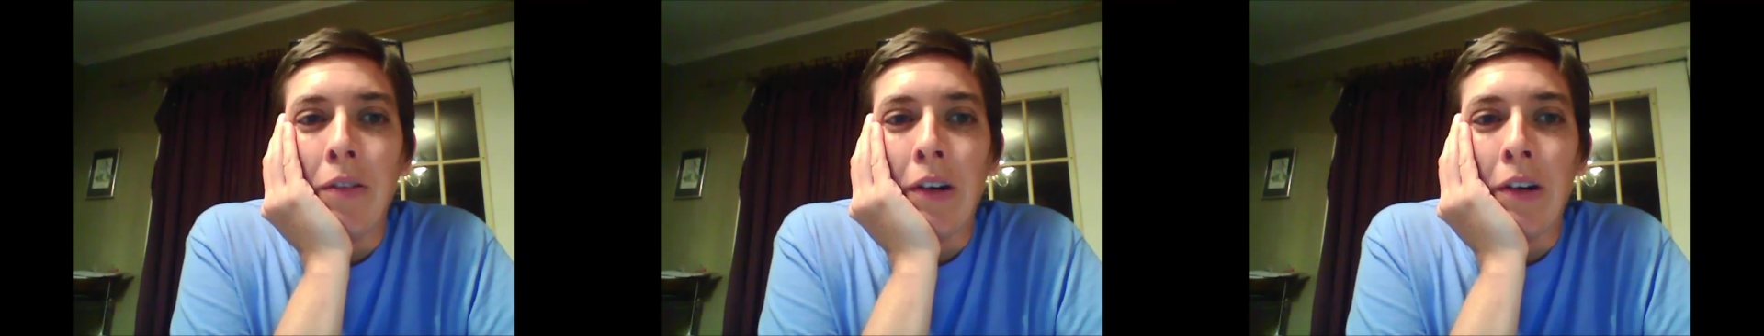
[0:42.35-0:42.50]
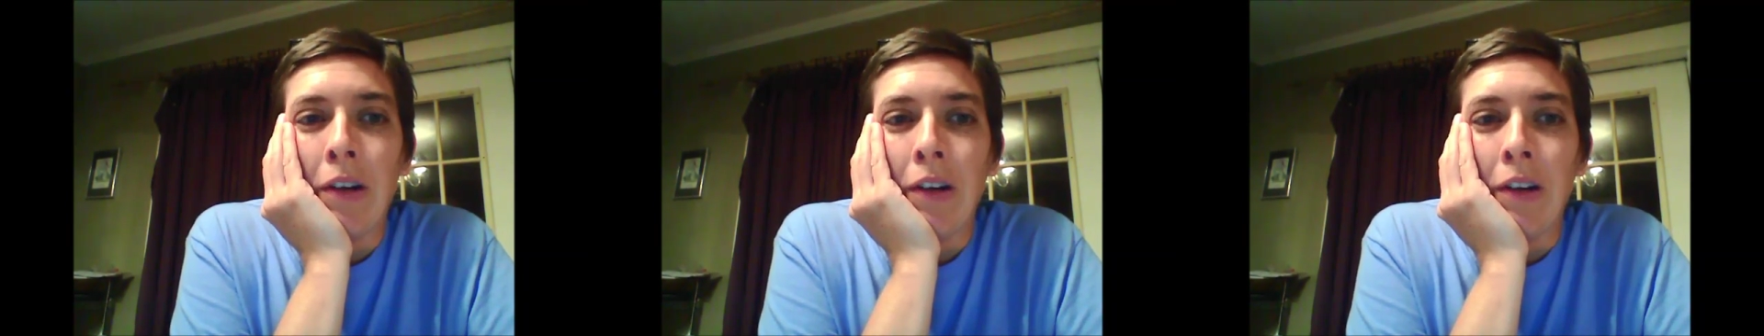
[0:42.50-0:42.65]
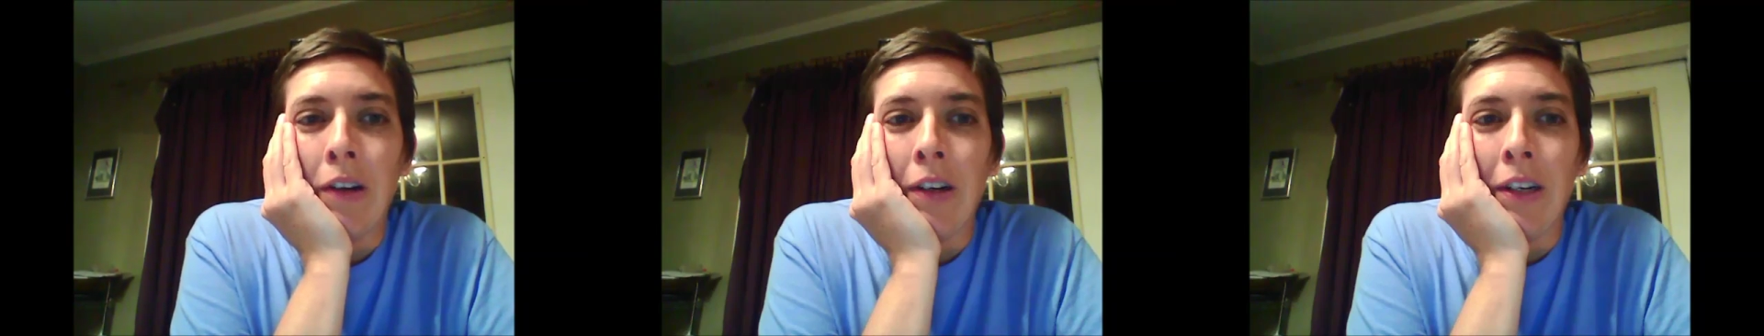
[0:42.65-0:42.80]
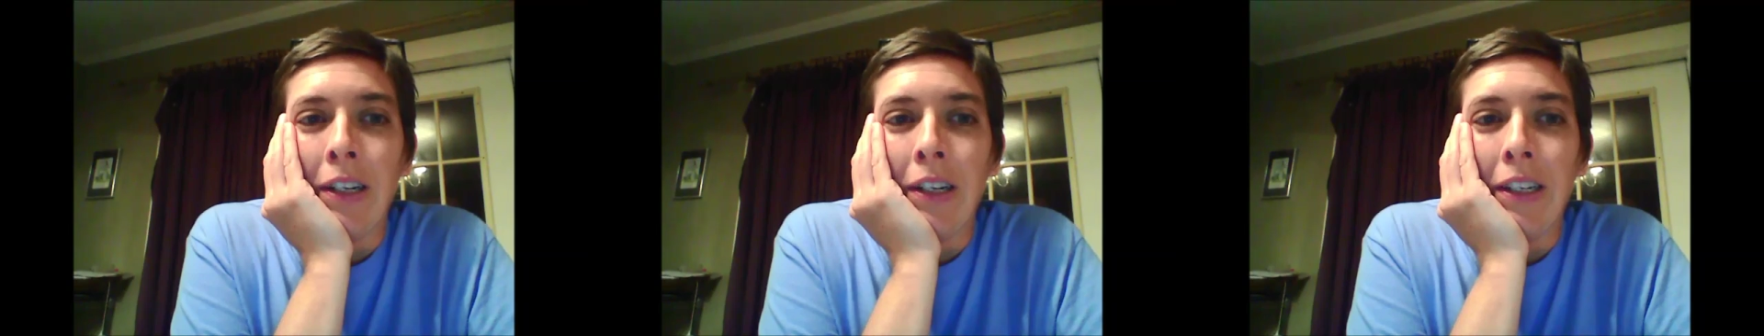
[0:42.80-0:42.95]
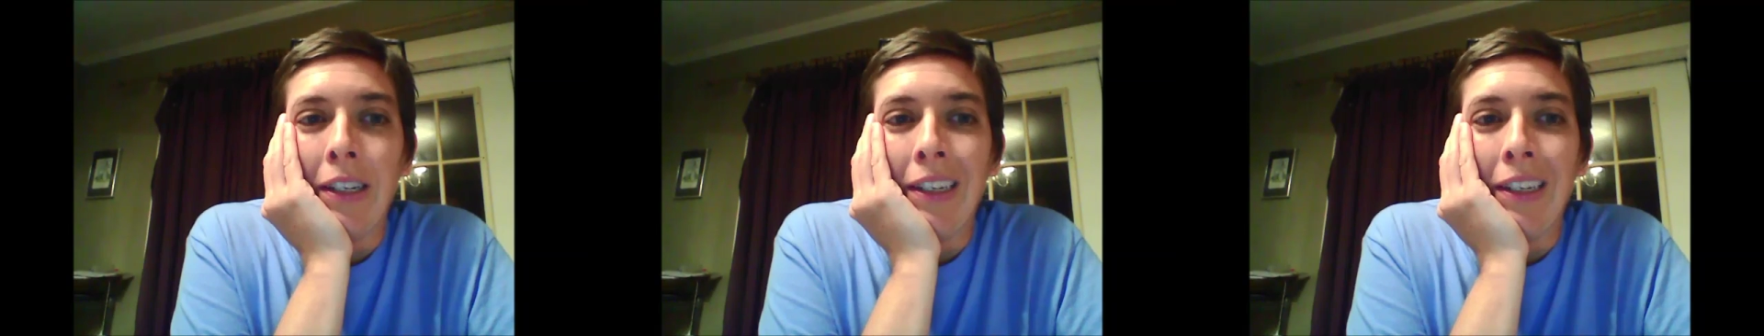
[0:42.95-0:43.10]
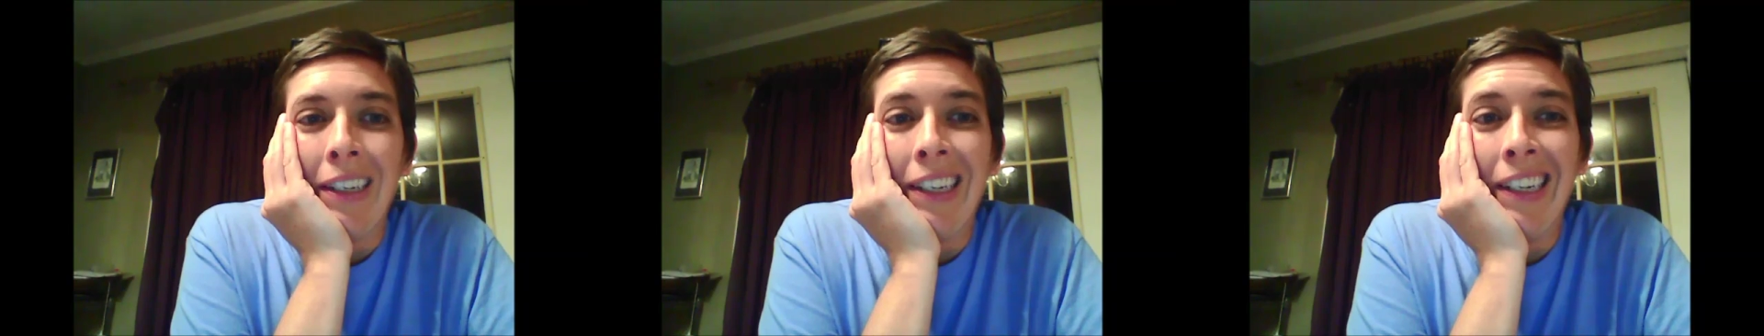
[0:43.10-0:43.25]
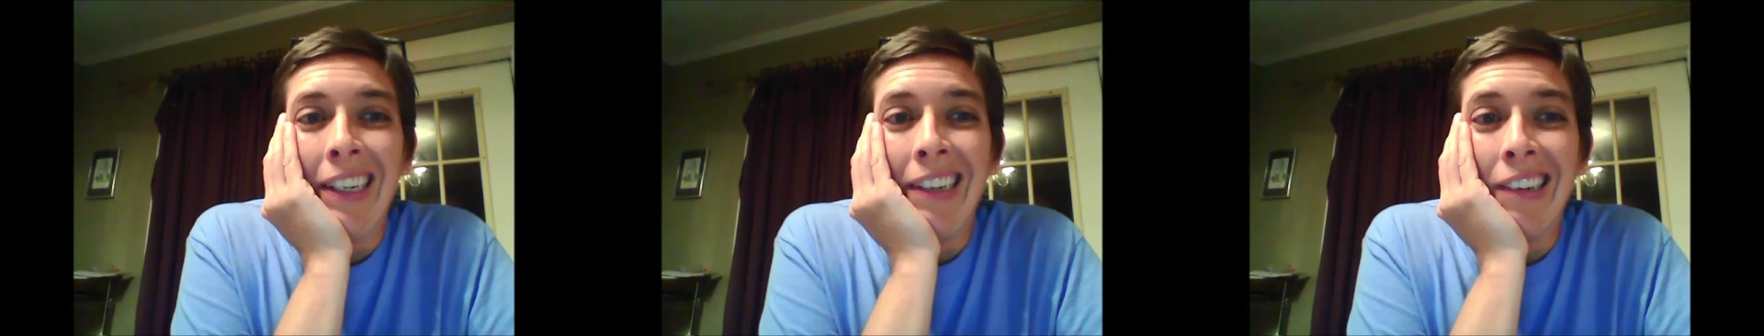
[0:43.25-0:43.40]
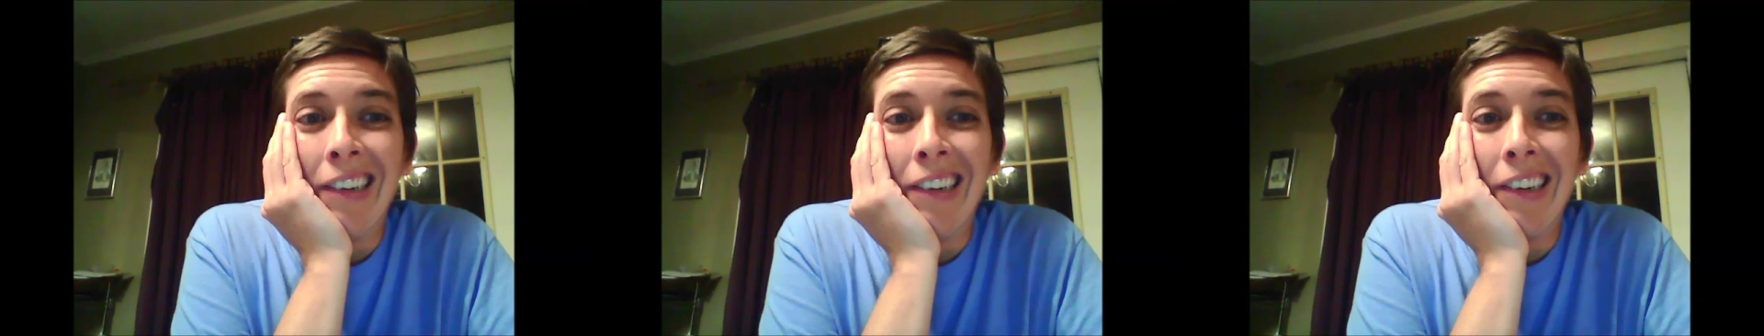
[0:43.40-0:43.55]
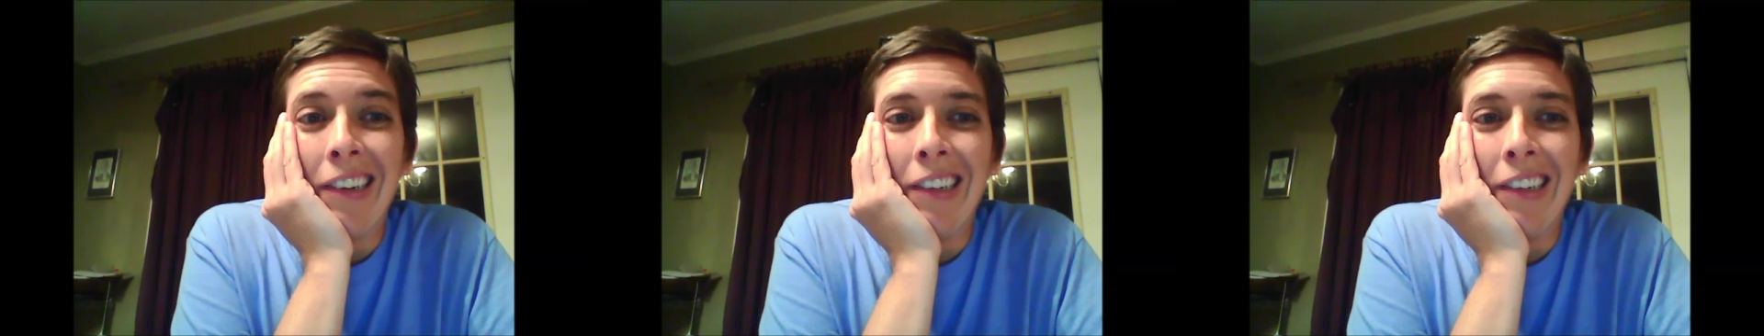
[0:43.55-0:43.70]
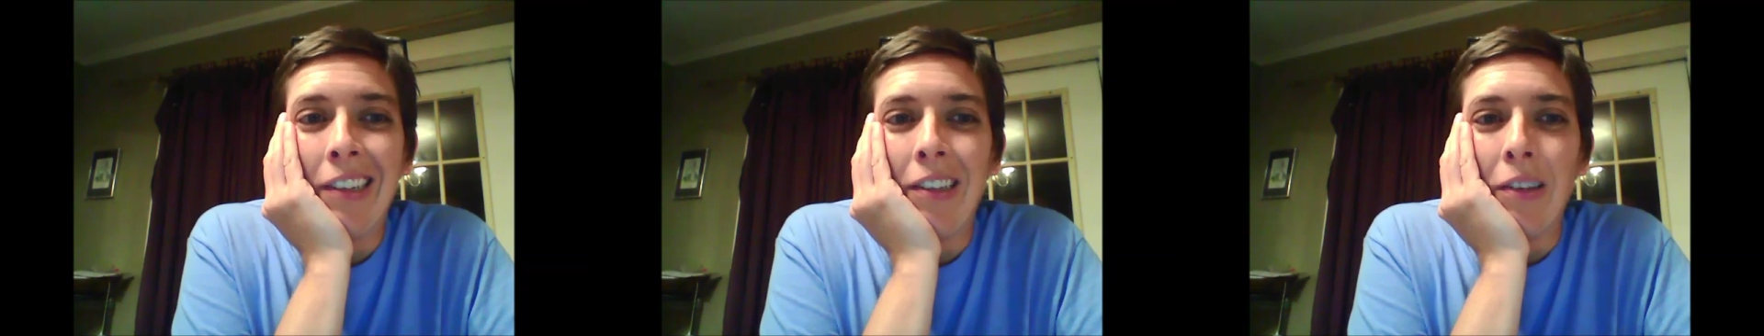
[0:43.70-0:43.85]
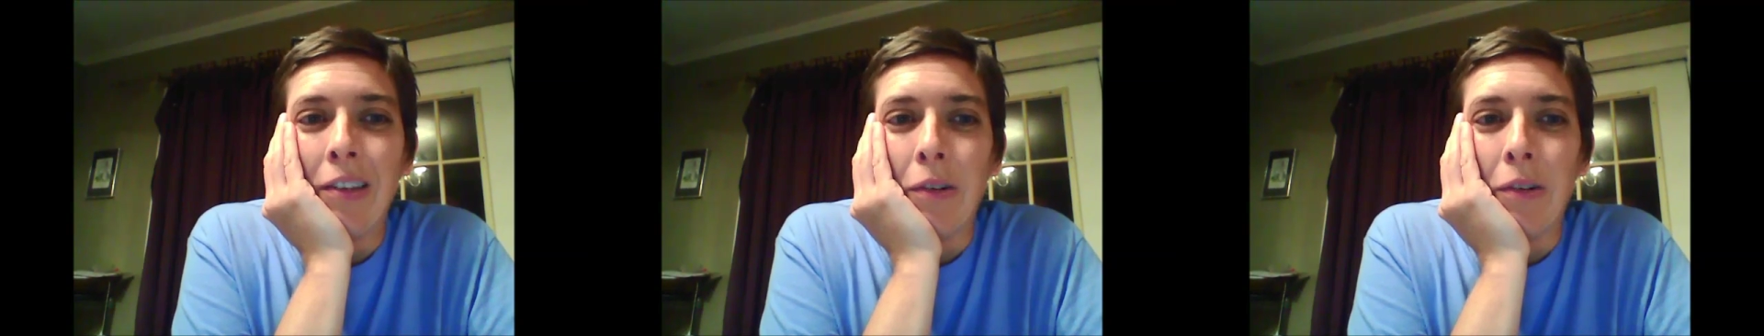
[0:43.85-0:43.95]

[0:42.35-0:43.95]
our heaters